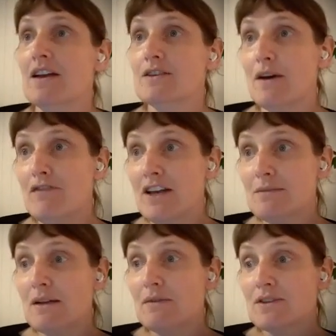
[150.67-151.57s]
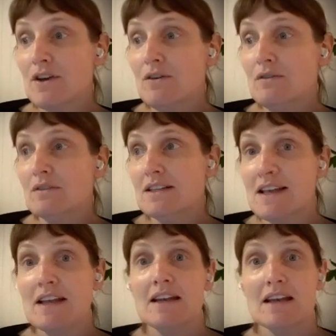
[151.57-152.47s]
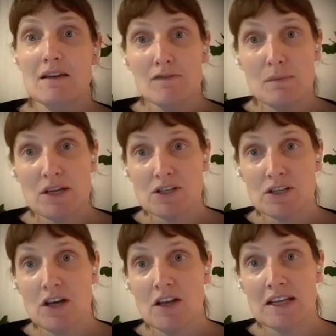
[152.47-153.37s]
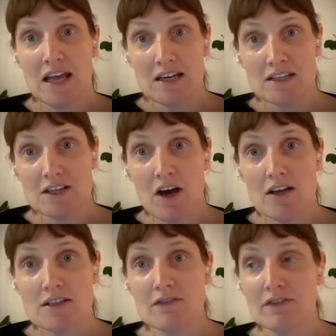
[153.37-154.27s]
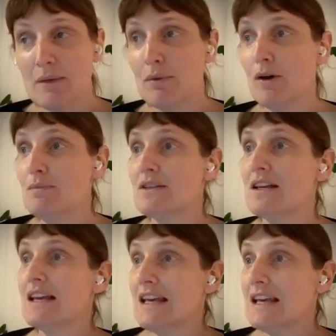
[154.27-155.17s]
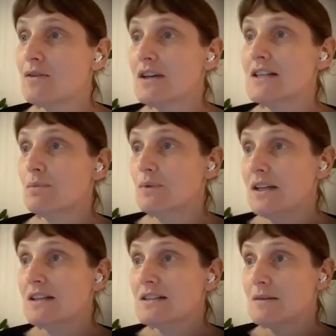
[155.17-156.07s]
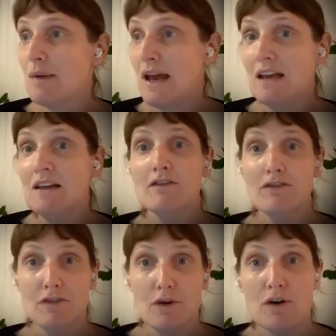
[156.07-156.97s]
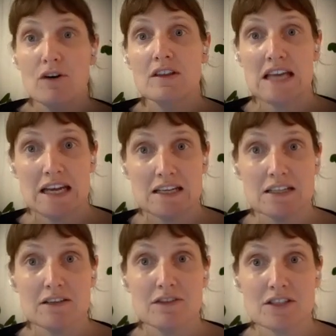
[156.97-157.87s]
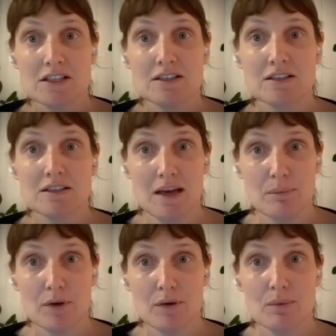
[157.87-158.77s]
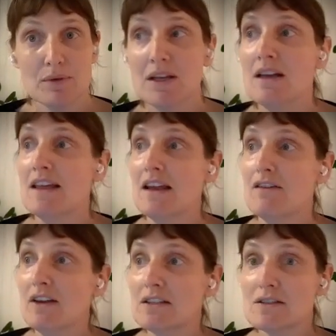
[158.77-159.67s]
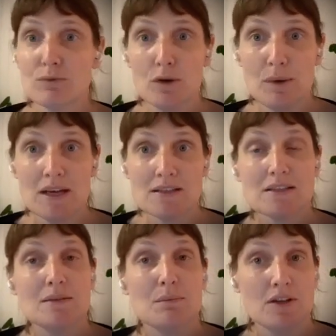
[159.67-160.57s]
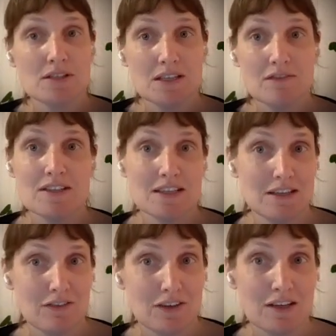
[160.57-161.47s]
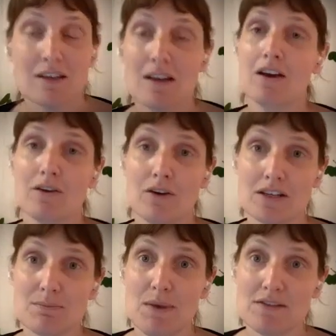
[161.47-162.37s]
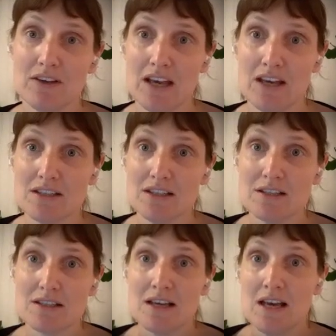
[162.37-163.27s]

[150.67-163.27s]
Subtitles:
So our first main result is that information on the energy cost of light bulbs increase willingness to pay for the energy efficient light bulbs. That effect is robust, positive, and significant across specifications.